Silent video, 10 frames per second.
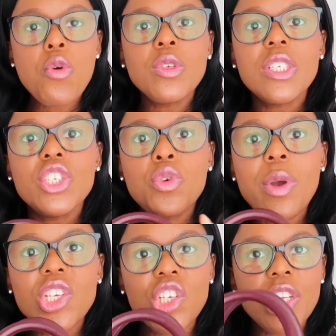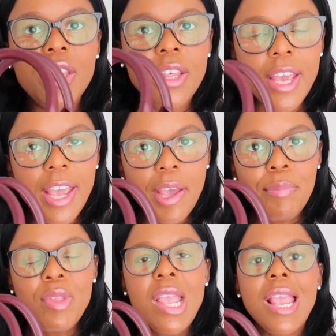situation in there.
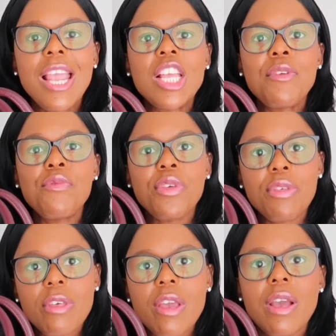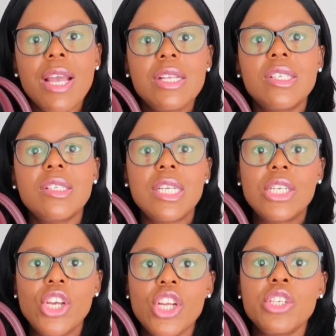Everything is
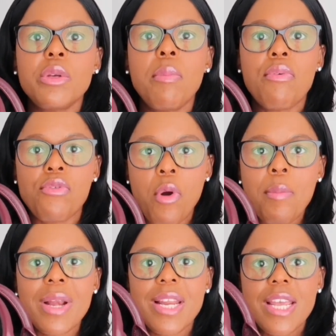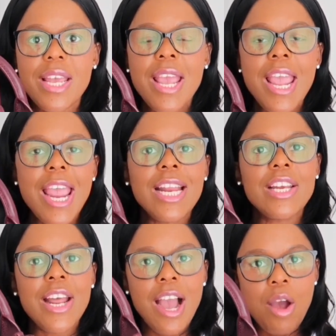seated properly,
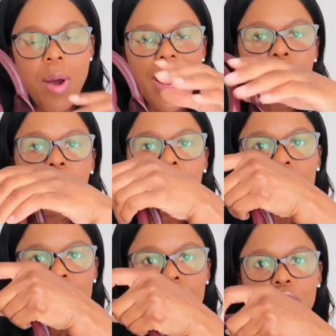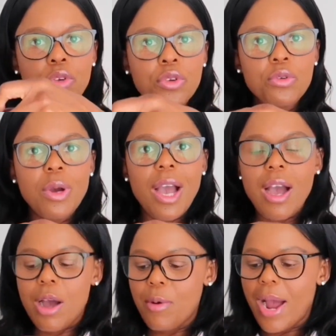and now I am going to show you
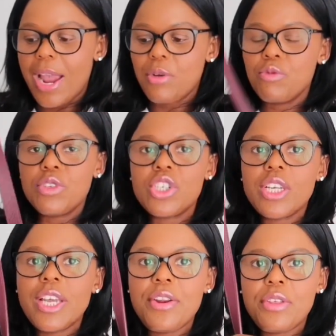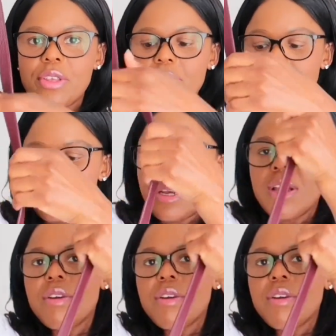how I would carry this.